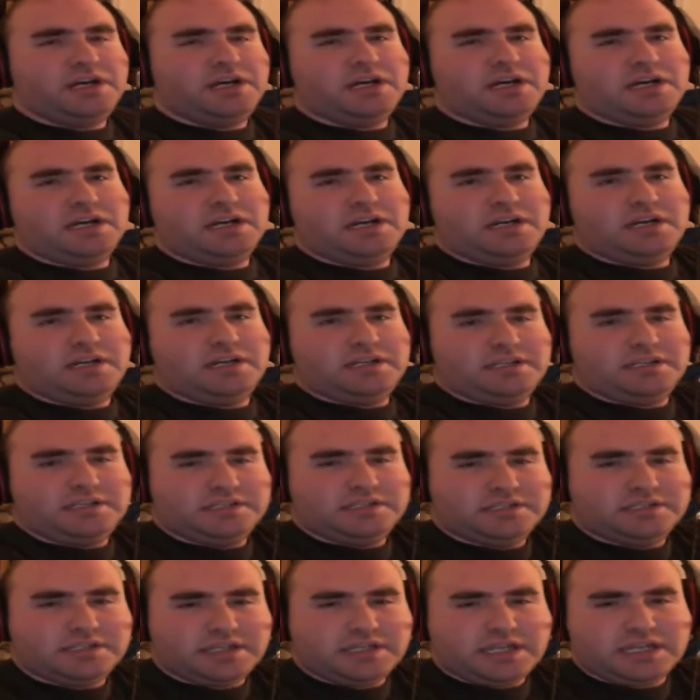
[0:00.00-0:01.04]

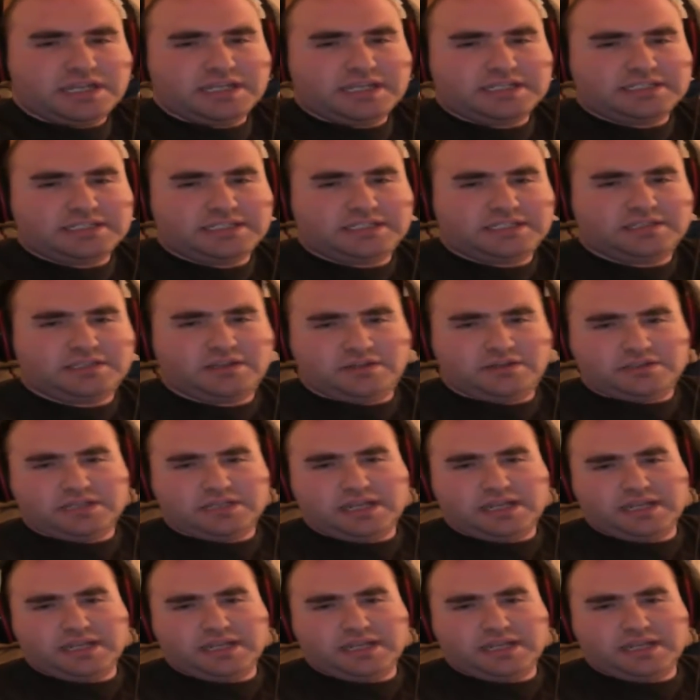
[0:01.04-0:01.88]
So yeah, that's it though.